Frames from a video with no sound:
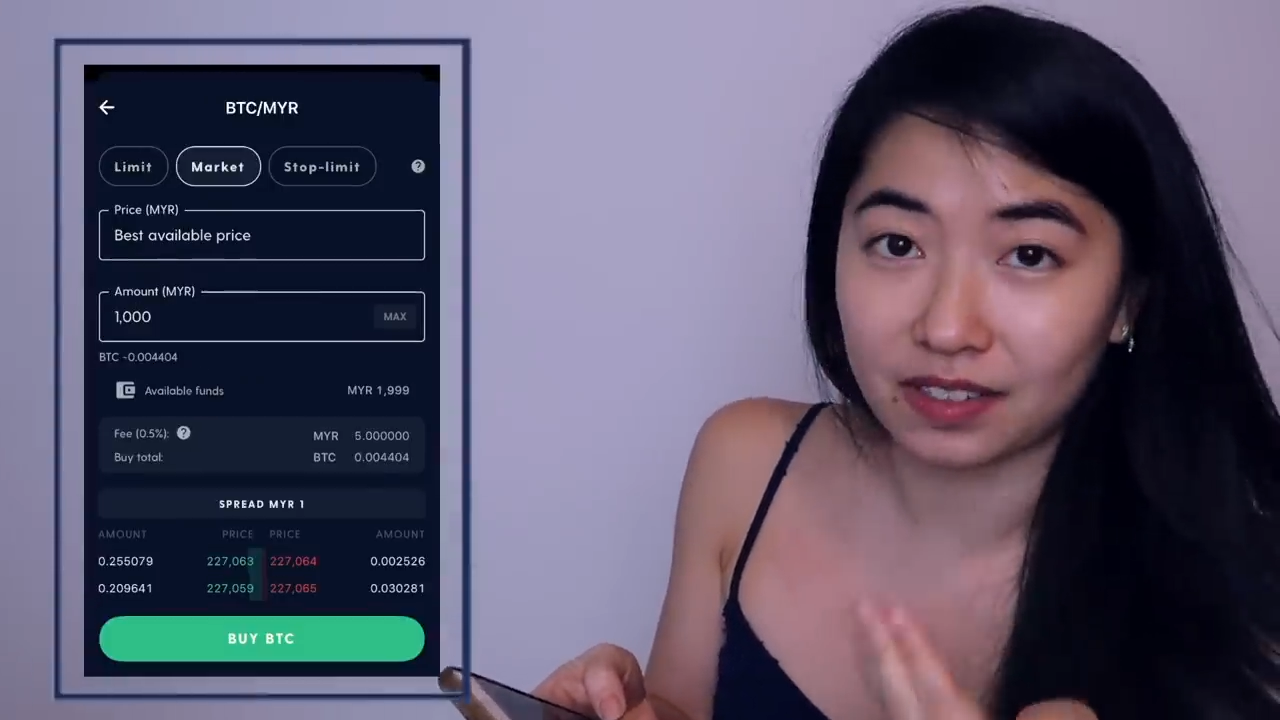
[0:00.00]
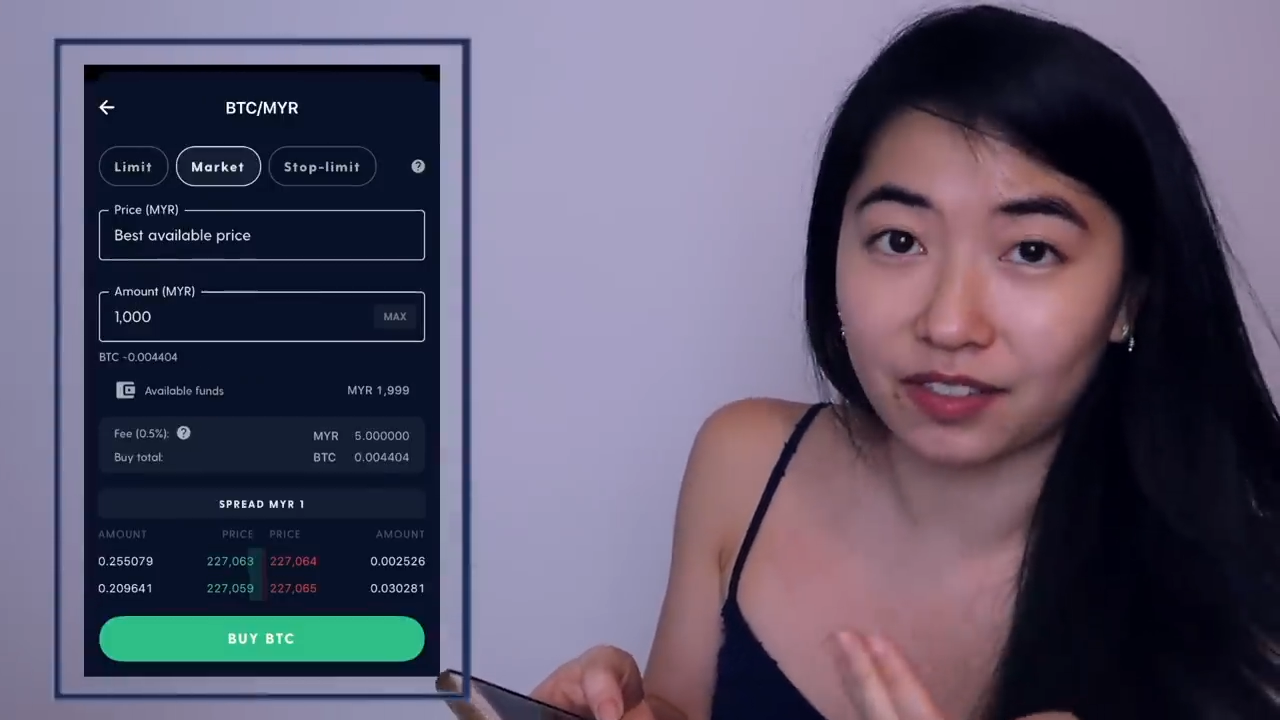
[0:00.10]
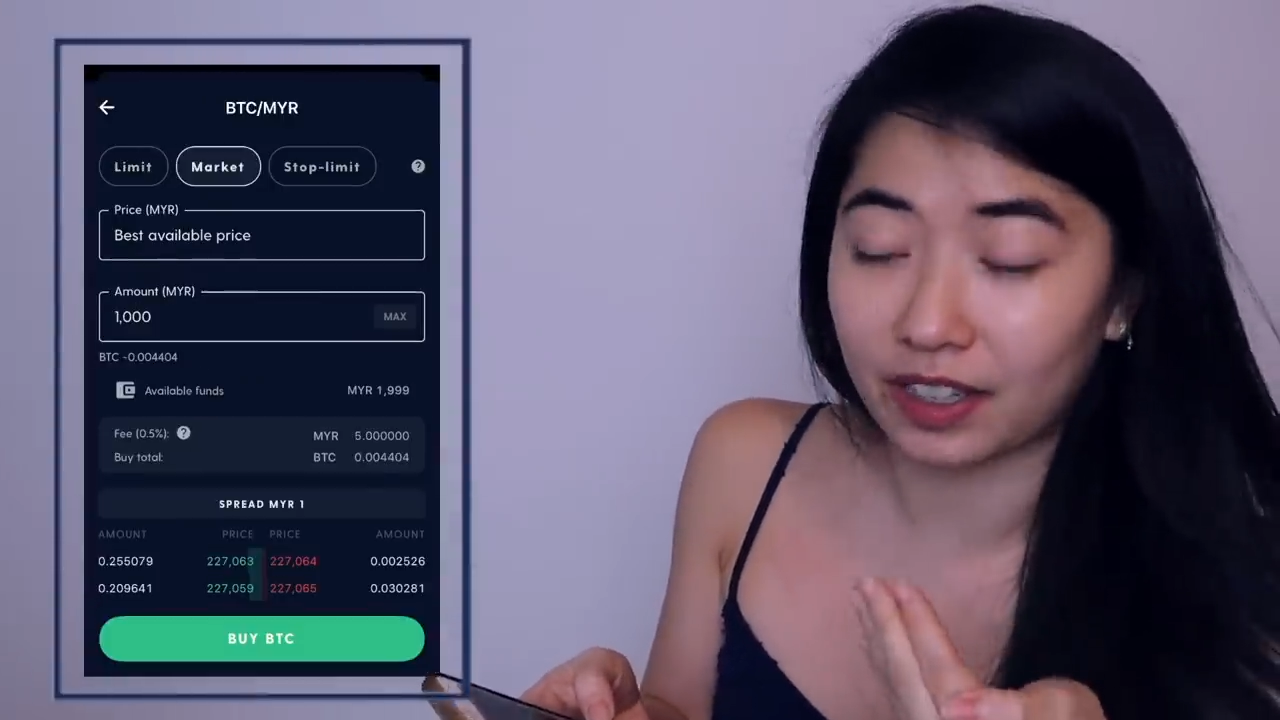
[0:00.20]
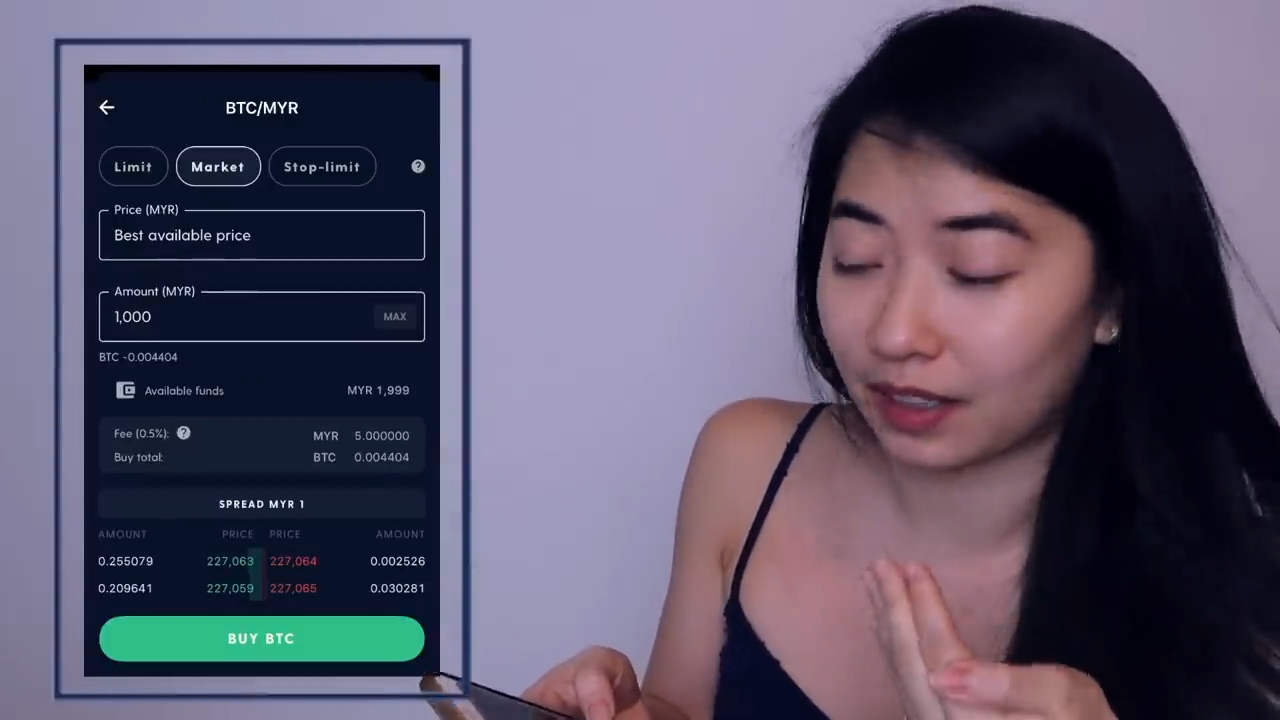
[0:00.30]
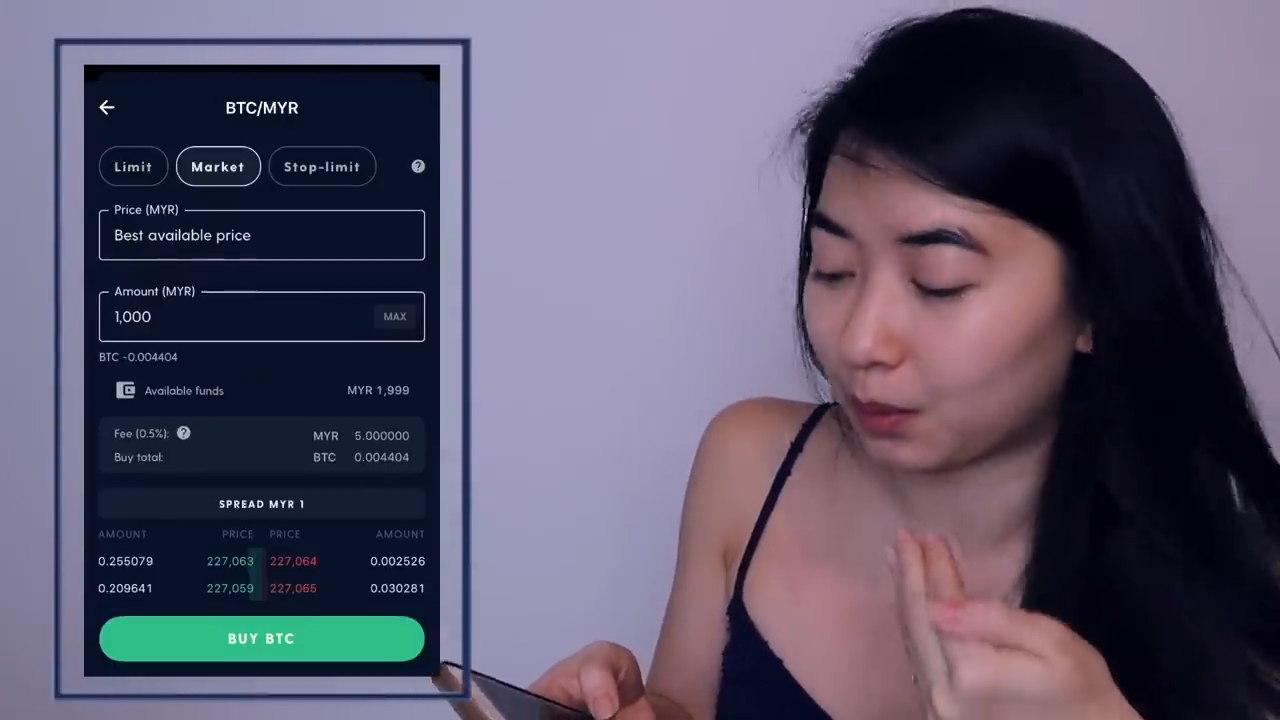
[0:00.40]

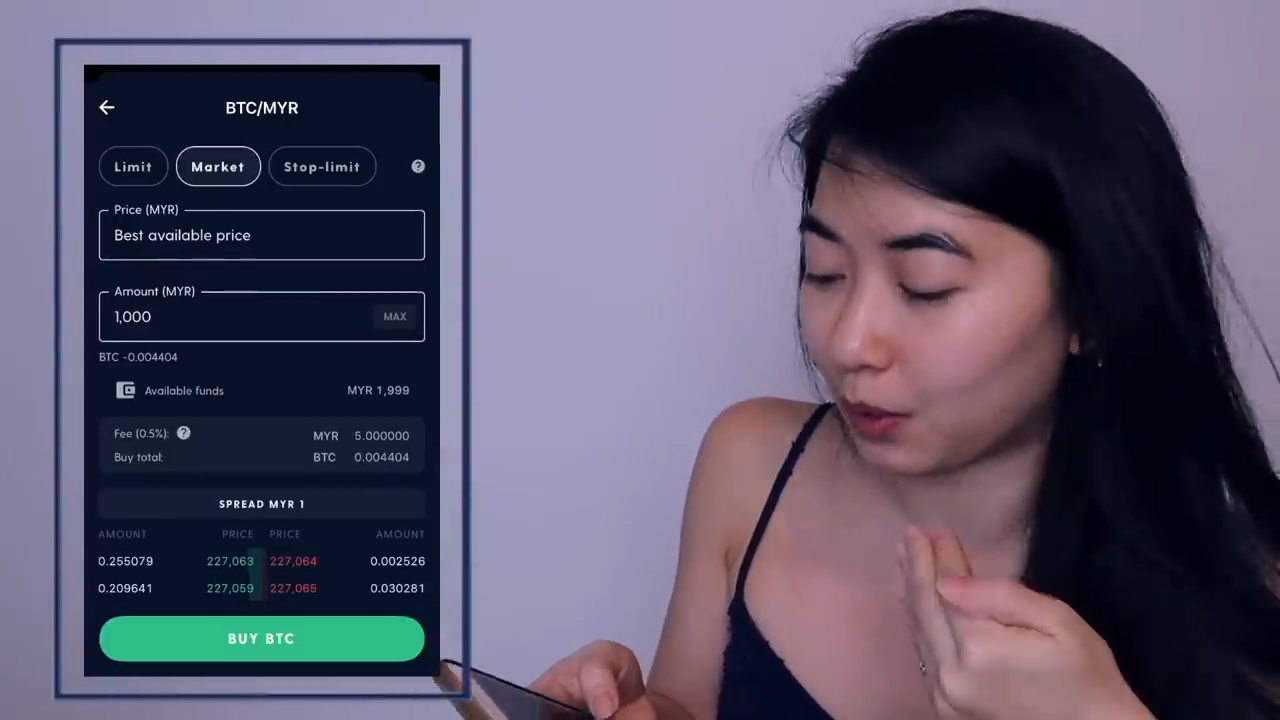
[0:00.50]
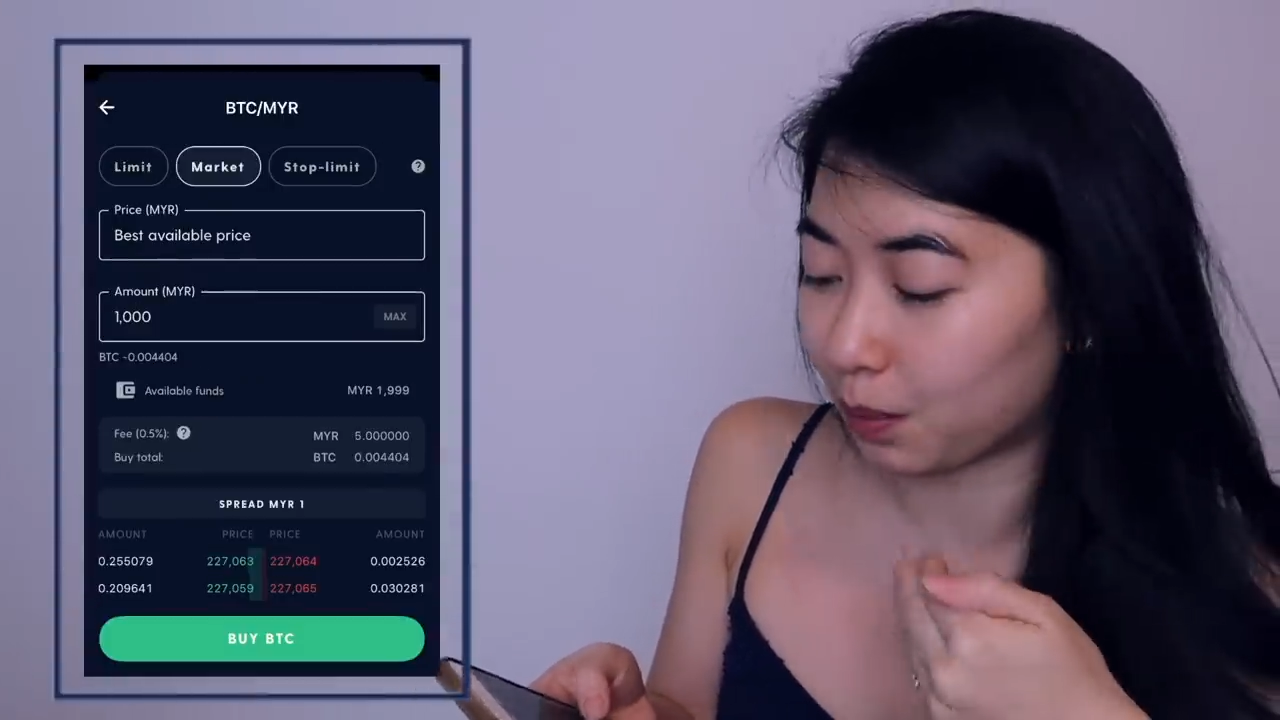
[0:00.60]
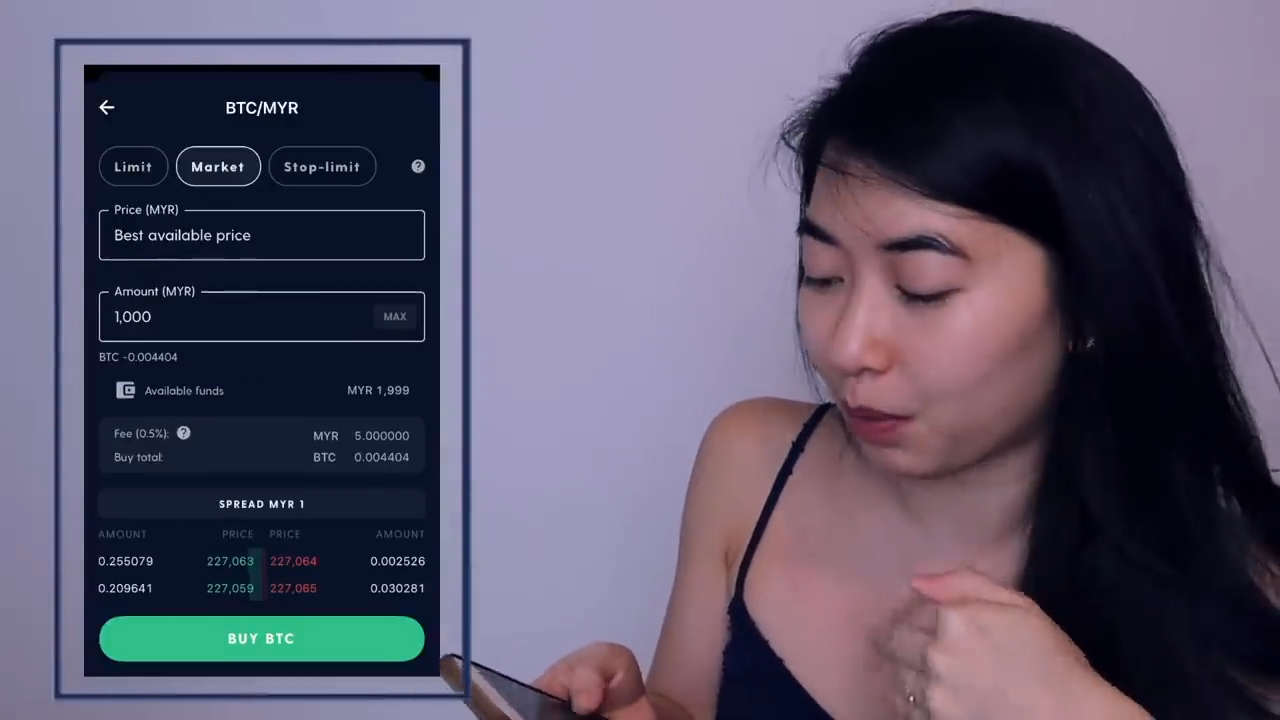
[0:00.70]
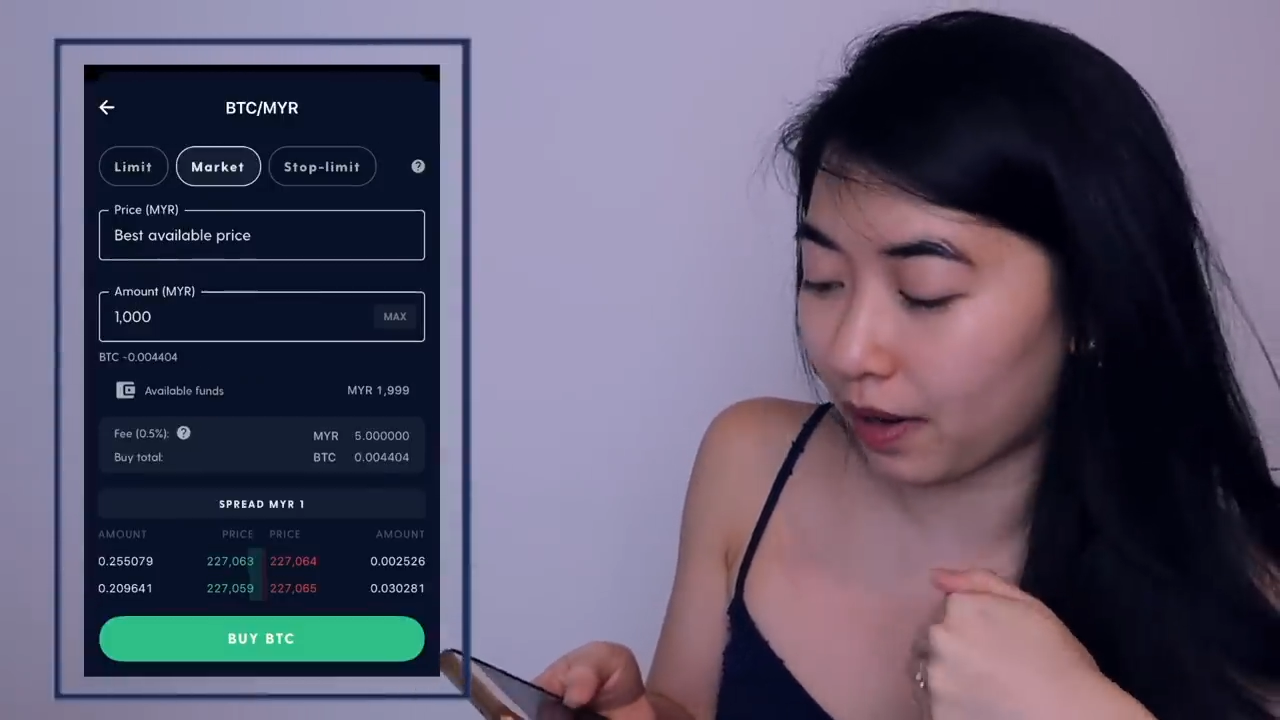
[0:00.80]
available